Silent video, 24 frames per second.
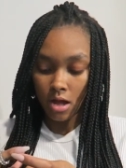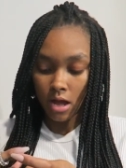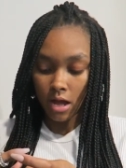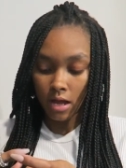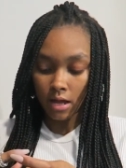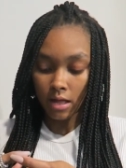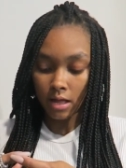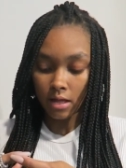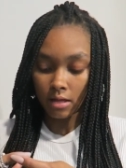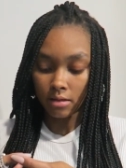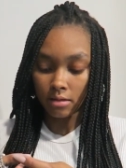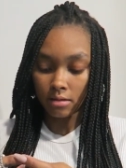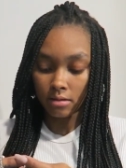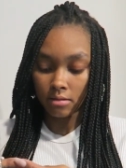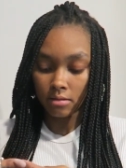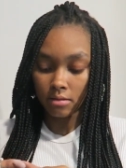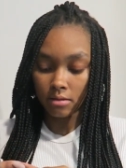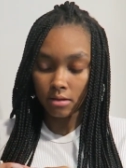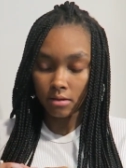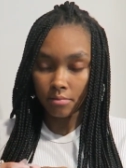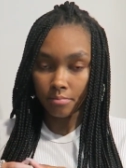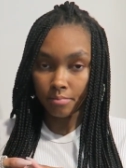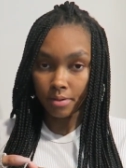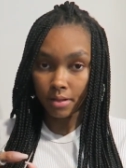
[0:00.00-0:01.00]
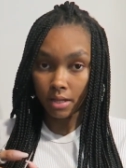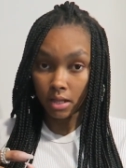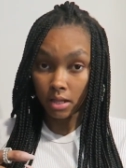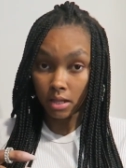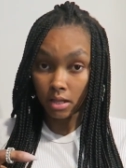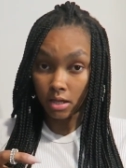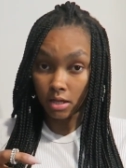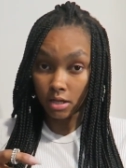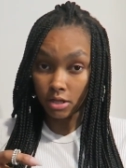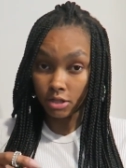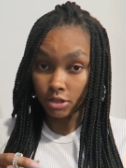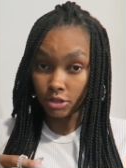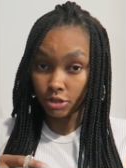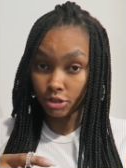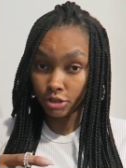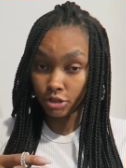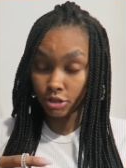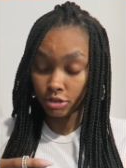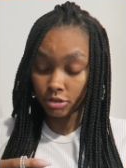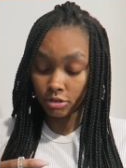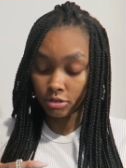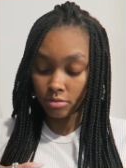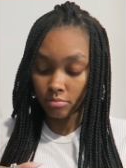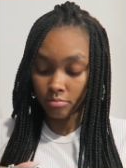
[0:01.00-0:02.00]
I got the plunge
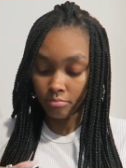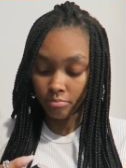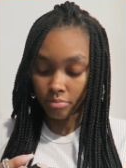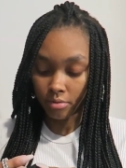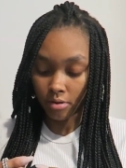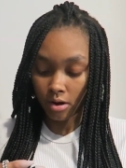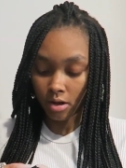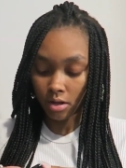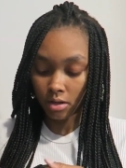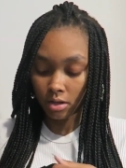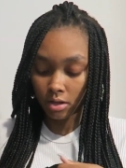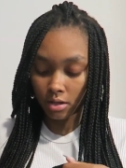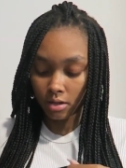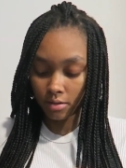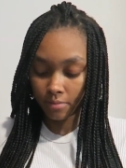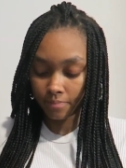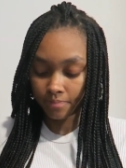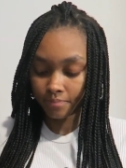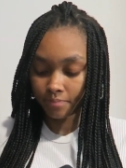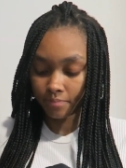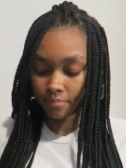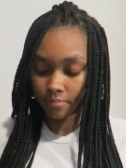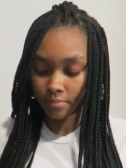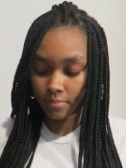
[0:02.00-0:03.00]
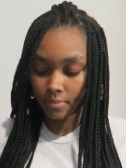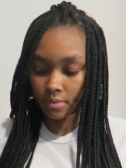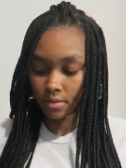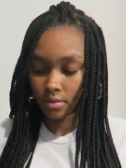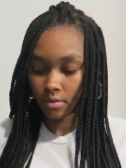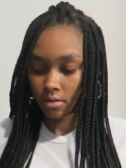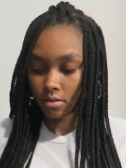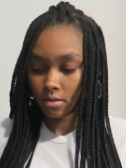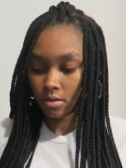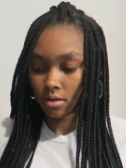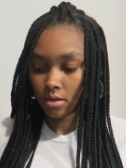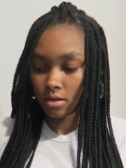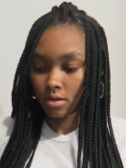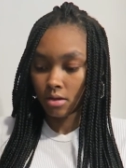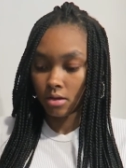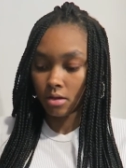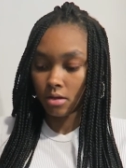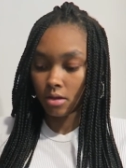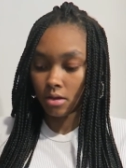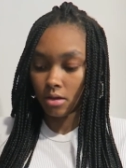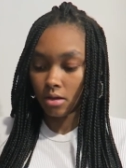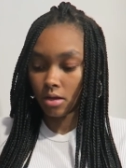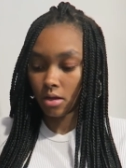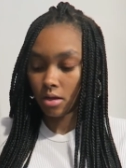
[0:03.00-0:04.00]
bralette
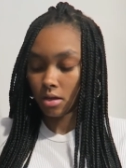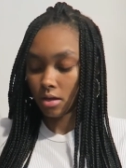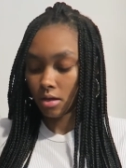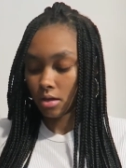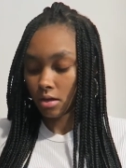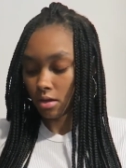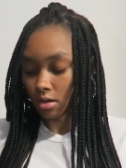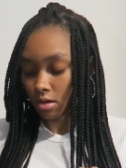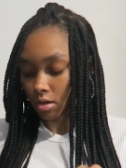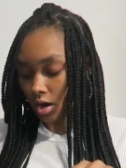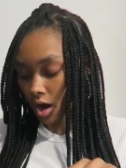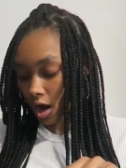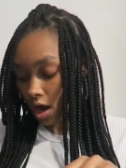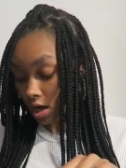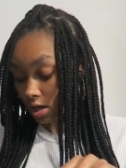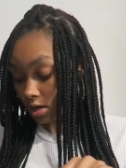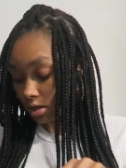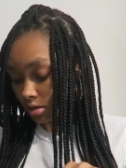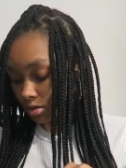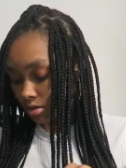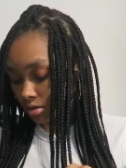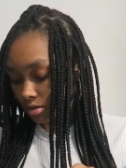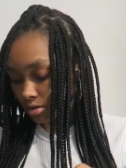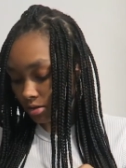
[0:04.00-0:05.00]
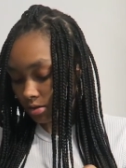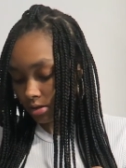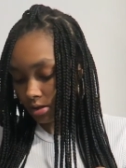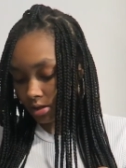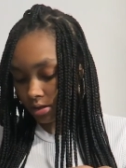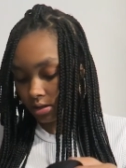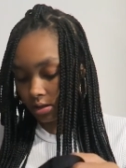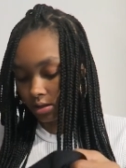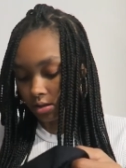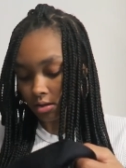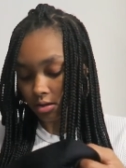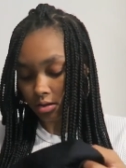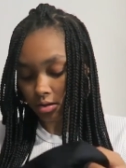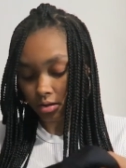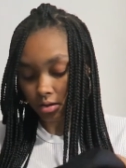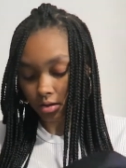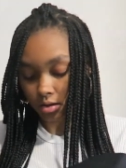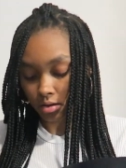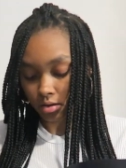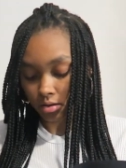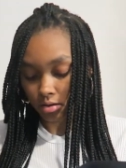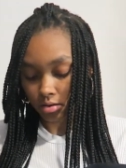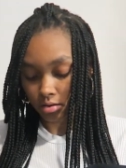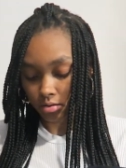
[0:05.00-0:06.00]
in onyx. I think that's the
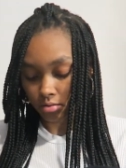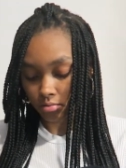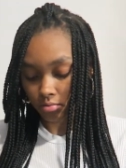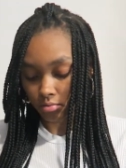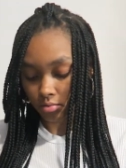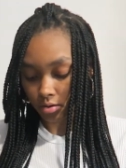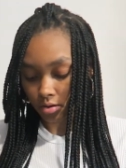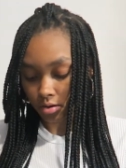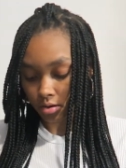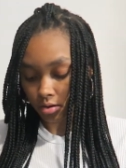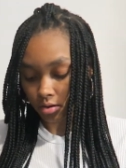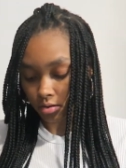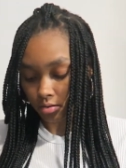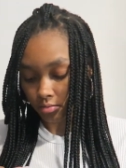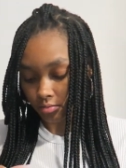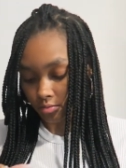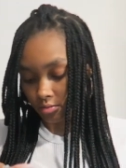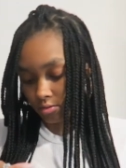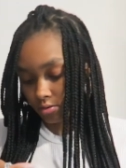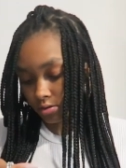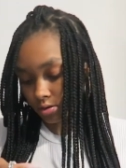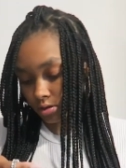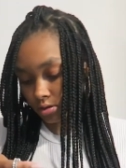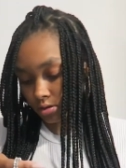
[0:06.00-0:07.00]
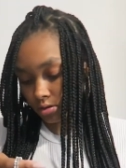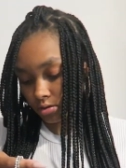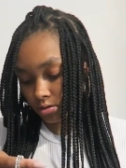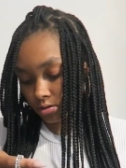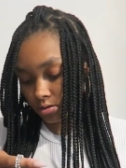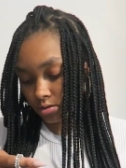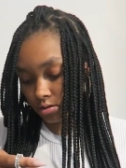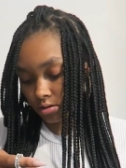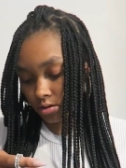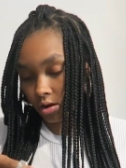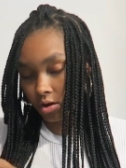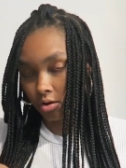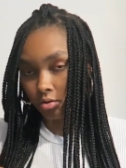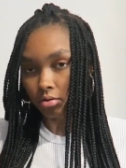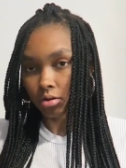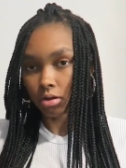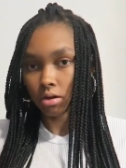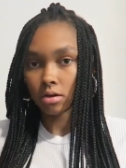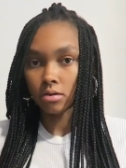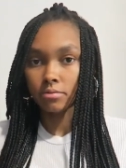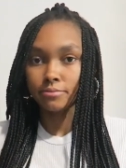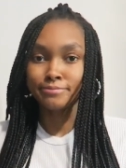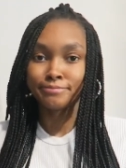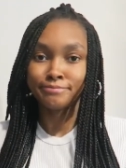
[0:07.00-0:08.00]
color. I don't want to call it the wrong color. Oh
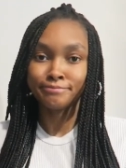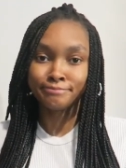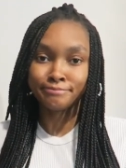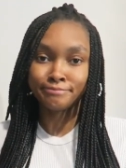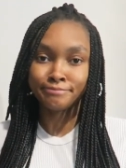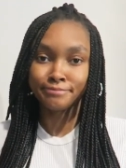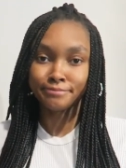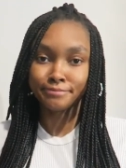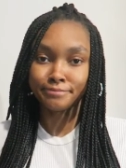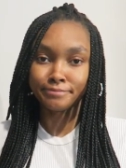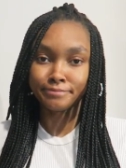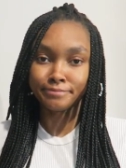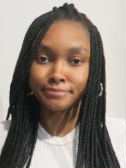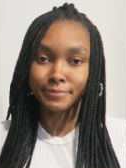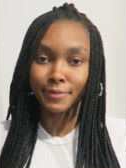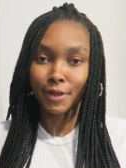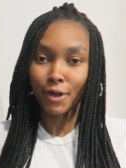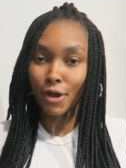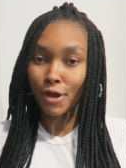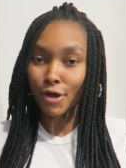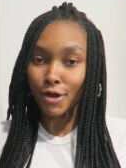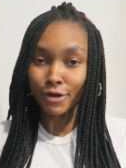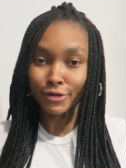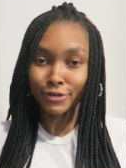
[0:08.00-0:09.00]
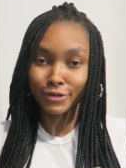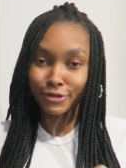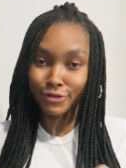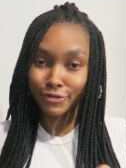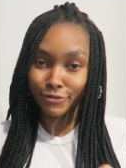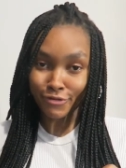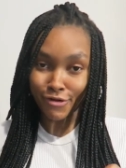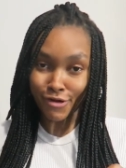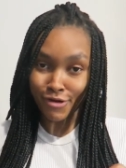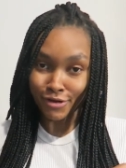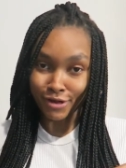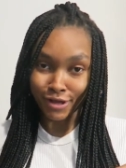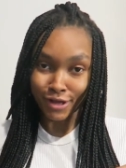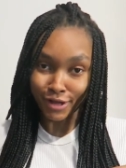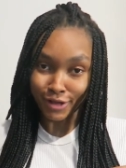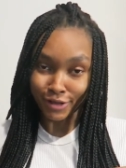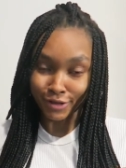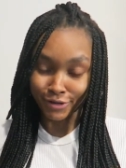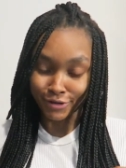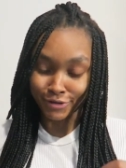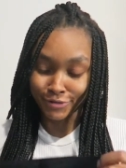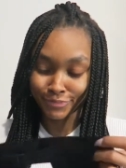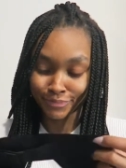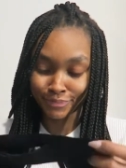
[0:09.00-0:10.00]
no, called it the wrong
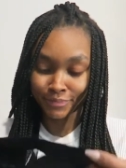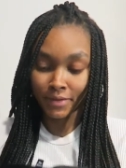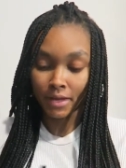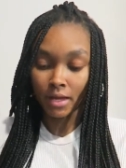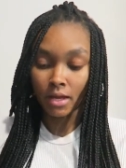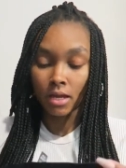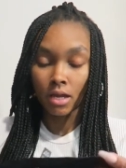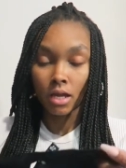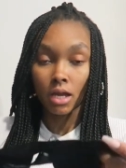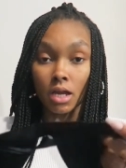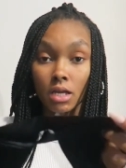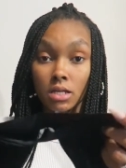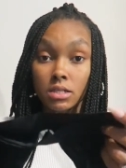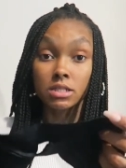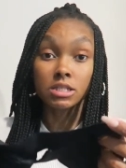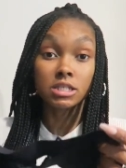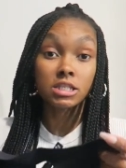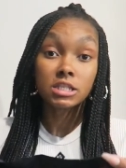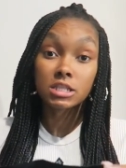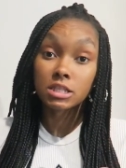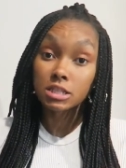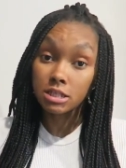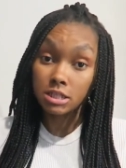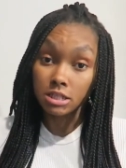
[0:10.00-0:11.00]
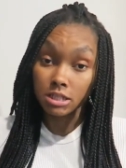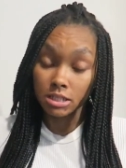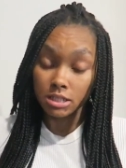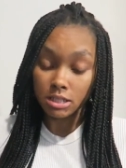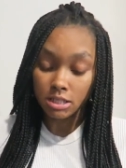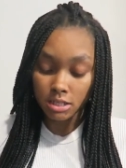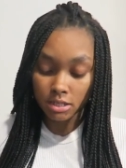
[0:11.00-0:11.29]
color. In soot.